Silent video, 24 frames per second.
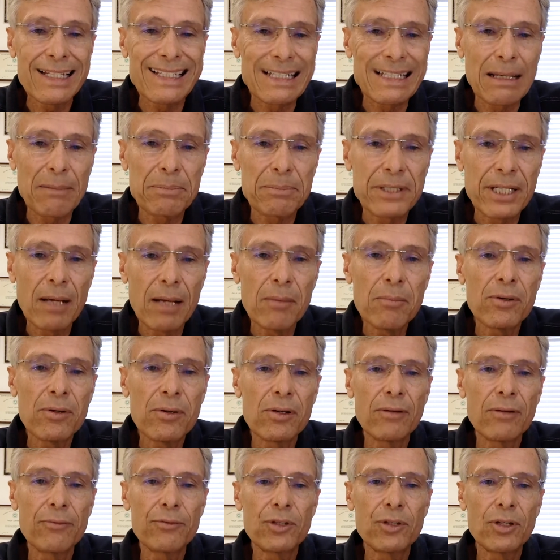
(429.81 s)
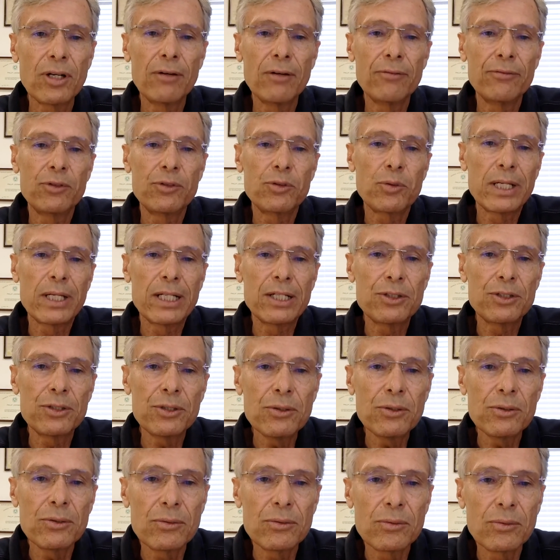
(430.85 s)
September of
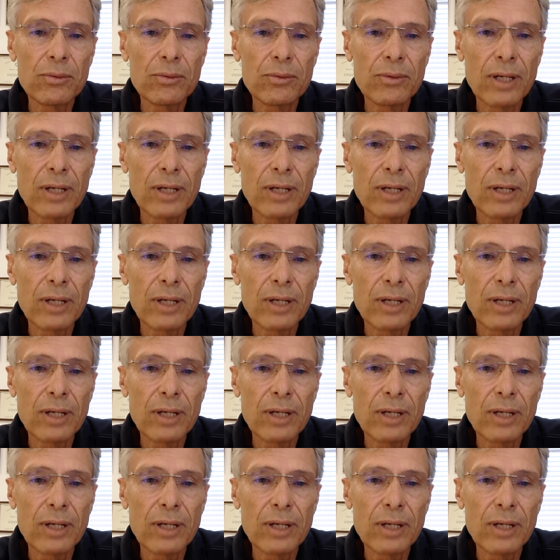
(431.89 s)
22,